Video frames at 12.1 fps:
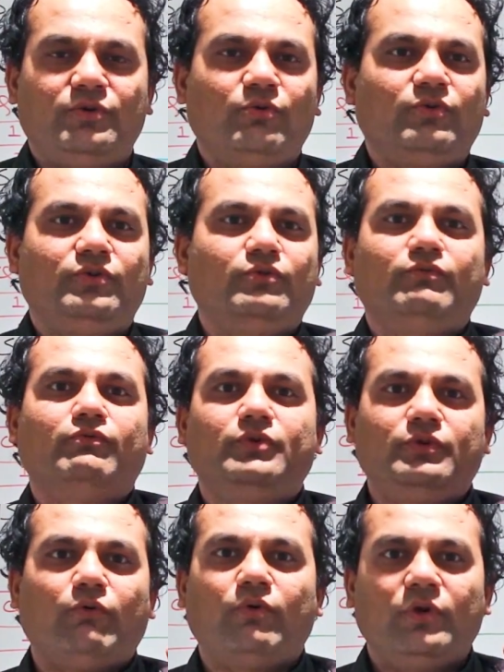
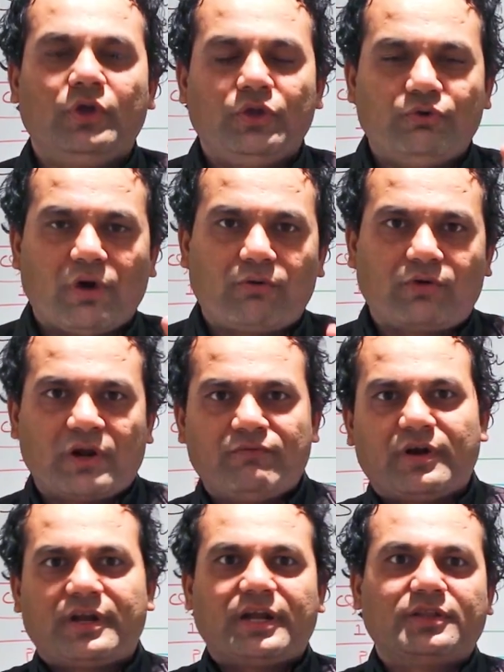You have
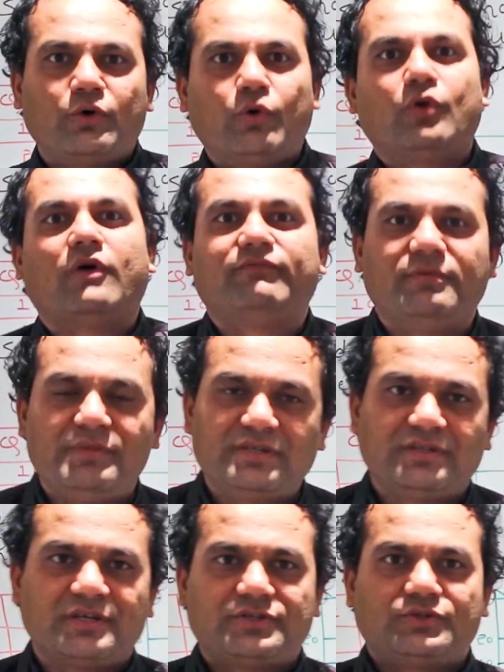converted the goal of the
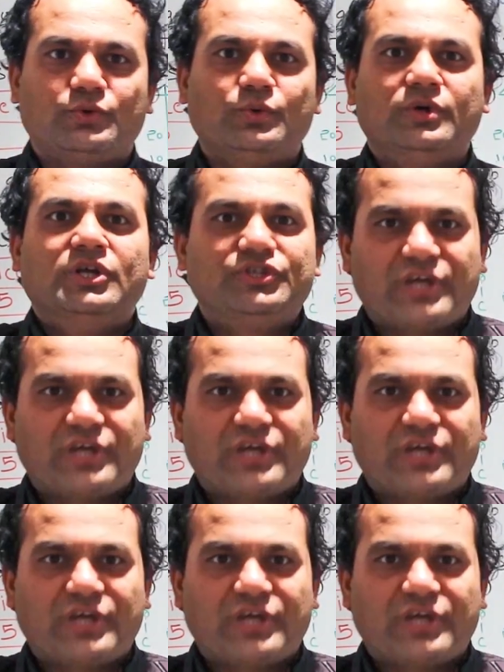business to